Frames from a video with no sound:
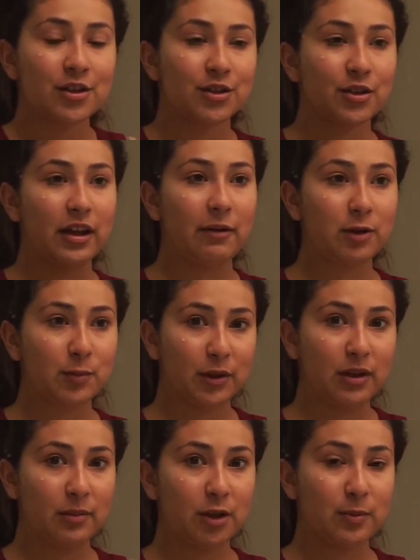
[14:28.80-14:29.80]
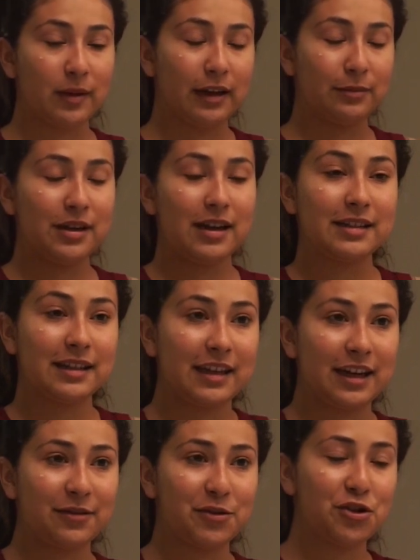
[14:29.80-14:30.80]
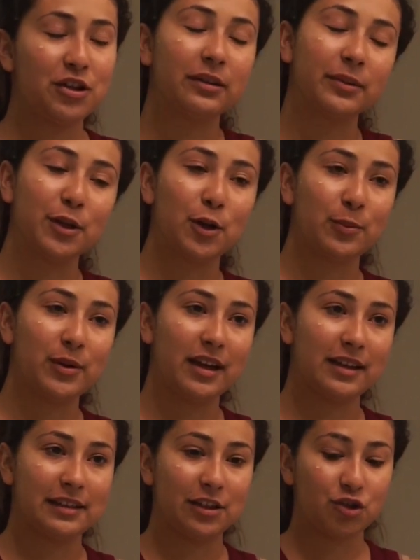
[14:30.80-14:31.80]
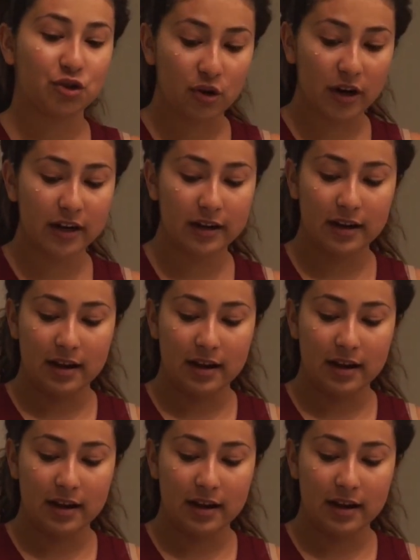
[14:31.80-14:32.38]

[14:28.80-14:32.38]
So that was pretty much my updated skincare routine. I really hope you guys enjoyed.